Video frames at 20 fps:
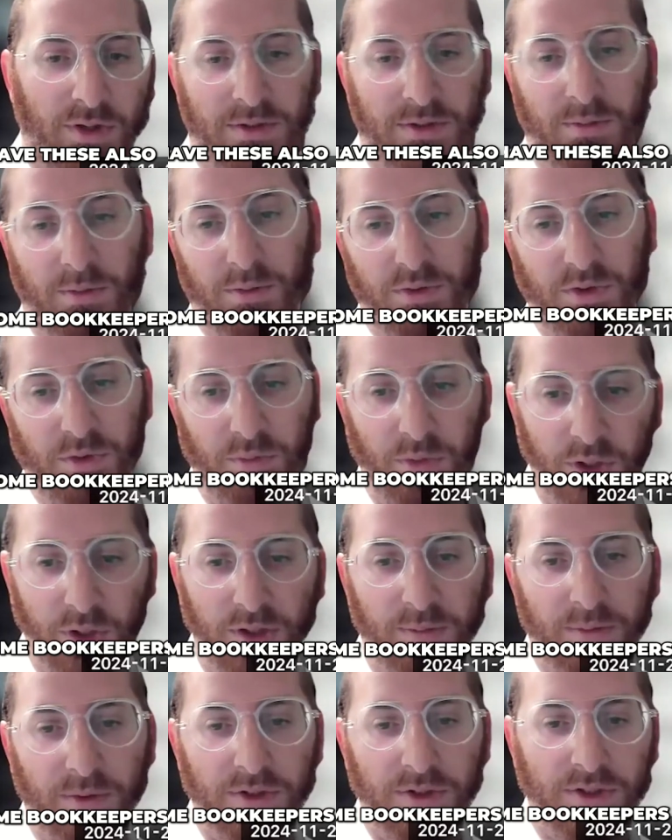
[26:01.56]
WhatsApp groups of
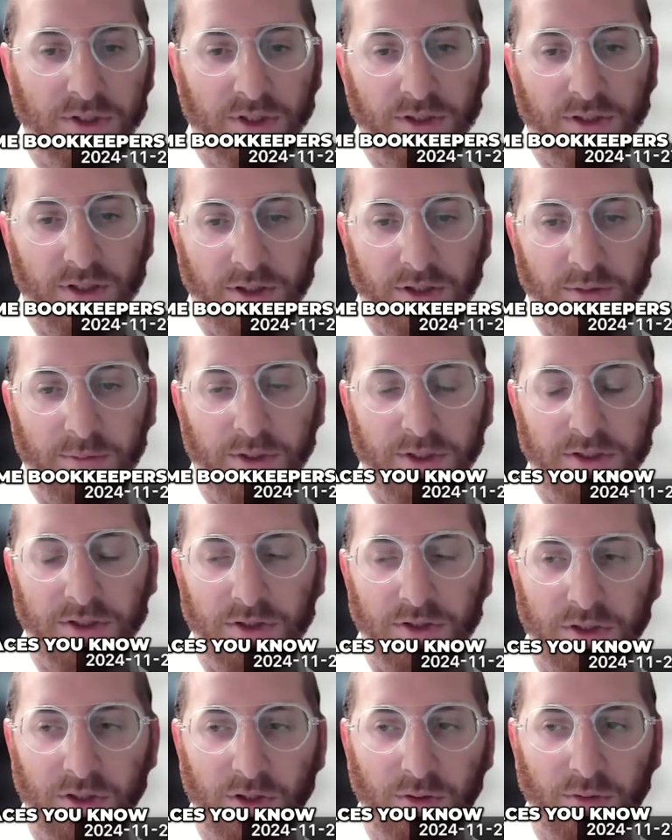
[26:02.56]
bookkeepers and other
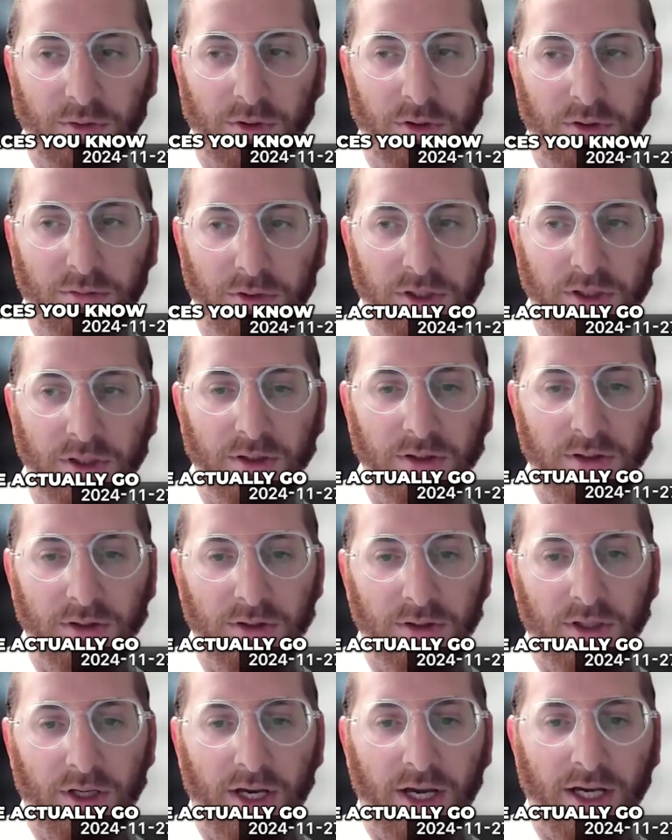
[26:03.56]
places, where we
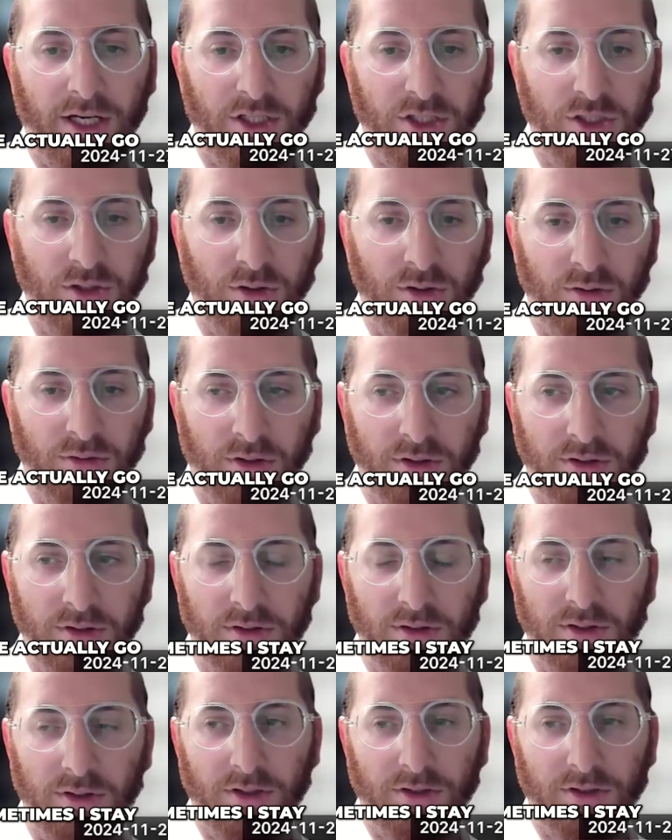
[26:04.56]
actually go look.